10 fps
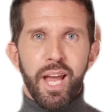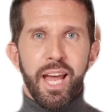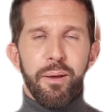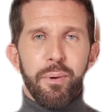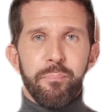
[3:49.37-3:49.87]

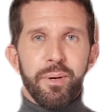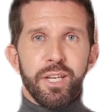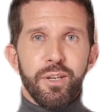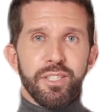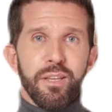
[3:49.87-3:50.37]
app
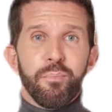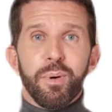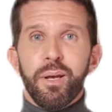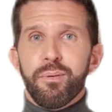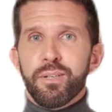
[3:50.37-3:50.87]
appears in
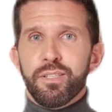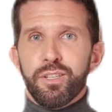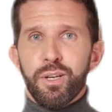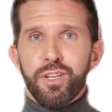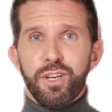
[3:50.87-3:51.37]
relevant
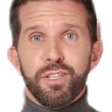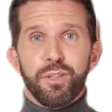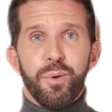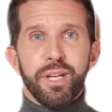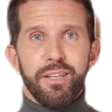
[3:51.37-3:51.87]
searches
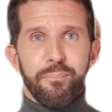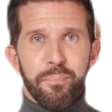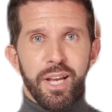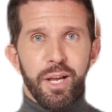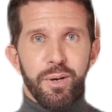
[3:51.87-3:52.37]
or gets
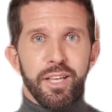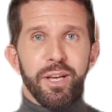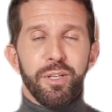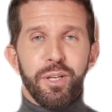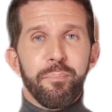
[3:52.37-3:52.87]
buried
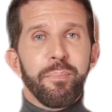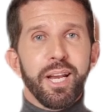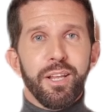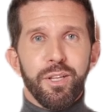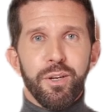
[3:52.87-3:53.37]
under
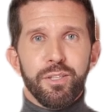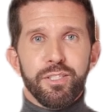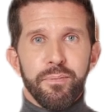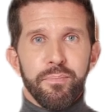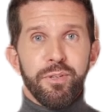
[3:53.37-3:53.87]
competitors.